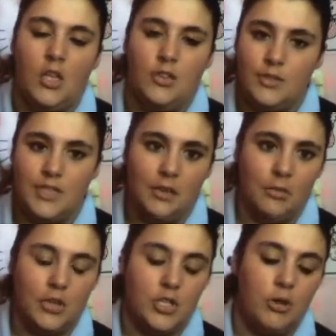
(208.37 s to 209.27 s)
You'll see
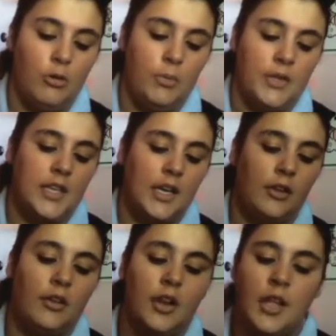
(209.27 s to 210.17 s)
when I show up in a
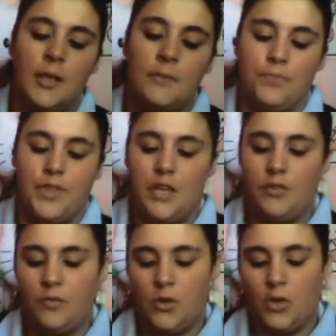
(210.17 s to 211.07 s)
second. And then
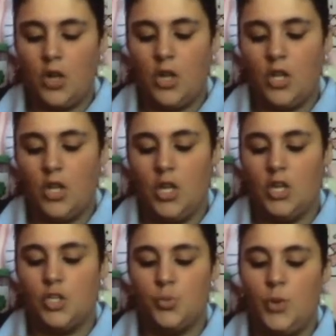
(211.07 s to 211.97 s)
I've got uh,
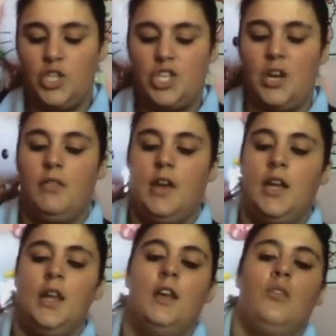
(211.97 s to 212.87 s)
Sweet
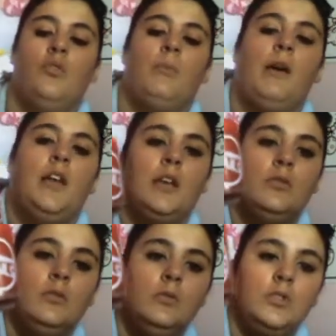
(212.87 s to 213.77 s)
Cherry in All About
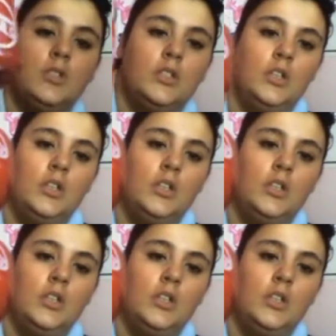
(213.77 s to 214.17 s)
Nails.